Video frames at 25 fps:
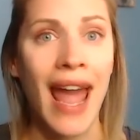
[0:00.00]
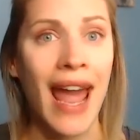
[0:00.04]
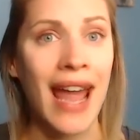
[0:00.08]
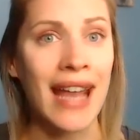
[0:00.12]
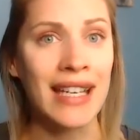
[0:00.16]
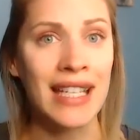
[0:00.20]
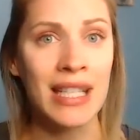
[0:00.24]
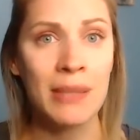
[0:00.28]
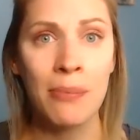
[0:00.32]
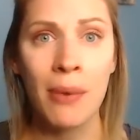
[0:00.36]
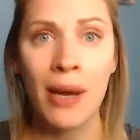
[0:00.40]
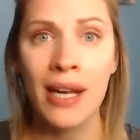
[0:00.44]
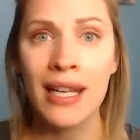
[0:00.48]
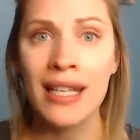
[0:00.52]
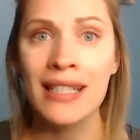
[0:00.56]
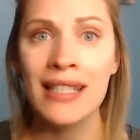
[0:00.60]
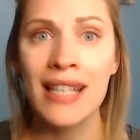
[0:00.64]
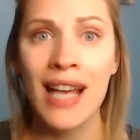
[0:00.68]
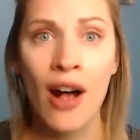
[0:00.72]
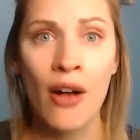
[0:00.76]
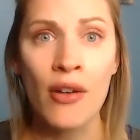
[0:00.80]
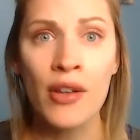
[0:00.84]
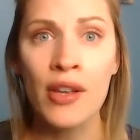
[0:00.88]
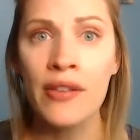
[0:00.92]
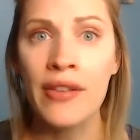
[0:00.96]
anybody
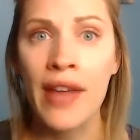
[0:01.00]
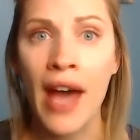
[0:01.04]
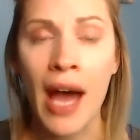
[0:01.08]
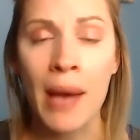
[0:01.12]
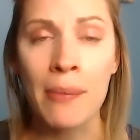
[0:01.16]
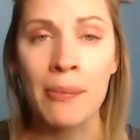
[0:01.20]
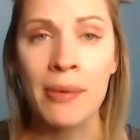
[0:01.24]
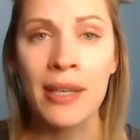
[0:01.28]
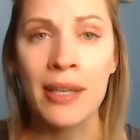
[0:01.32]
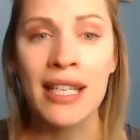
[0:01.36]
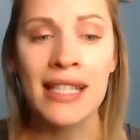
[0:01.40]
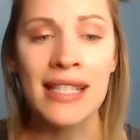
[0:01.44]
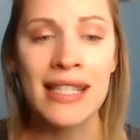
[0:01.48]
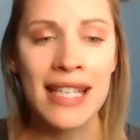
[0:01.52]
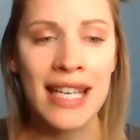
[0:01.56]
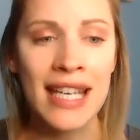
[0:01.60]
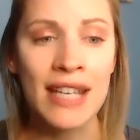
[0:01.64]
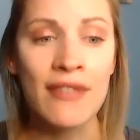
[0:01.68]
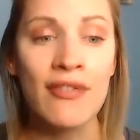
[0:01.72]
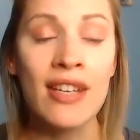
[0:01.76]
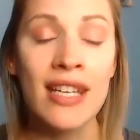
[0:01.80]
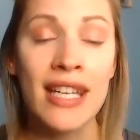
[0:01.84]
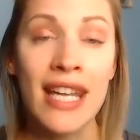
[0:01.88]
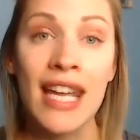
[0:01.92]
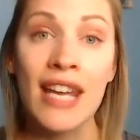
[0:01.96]
tell you that because
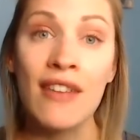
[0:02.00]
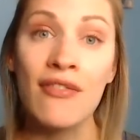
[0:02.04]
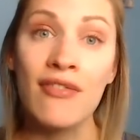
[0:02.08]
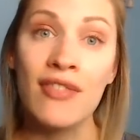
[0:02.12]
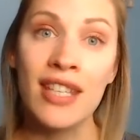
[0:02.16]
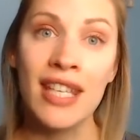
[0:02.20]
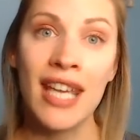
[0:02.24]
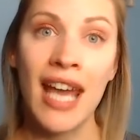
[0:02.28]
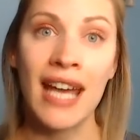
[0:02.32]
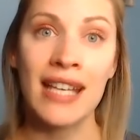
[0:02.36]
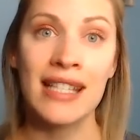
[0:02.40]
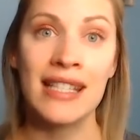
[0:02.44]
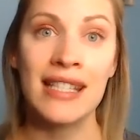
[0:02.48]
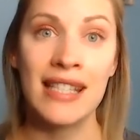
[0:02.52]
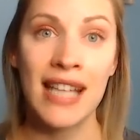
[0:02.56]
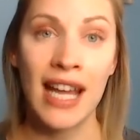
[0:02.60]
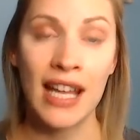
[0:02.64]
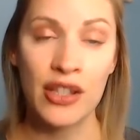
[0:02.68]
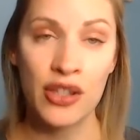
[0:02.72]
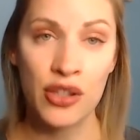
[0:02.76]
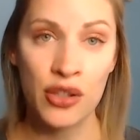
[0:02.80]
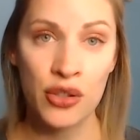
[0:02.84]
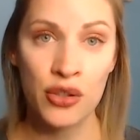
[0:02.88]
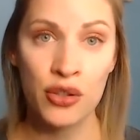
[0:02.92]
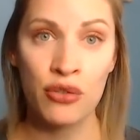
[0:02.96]
even if, yes,
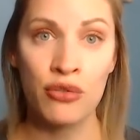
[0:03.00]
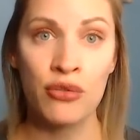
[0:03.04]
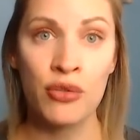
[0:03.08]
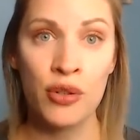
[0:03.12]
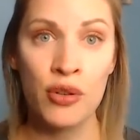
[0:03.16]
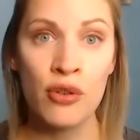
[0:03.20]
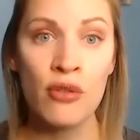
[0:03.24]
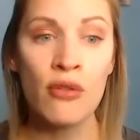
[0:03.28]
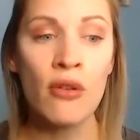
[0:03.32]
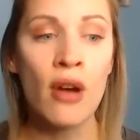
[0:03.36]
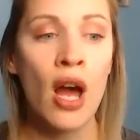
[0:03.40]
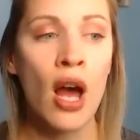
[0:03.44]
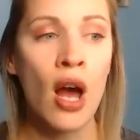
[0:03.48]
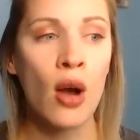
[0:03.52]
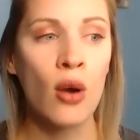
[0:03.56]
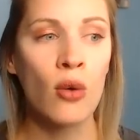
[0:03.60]
that's true,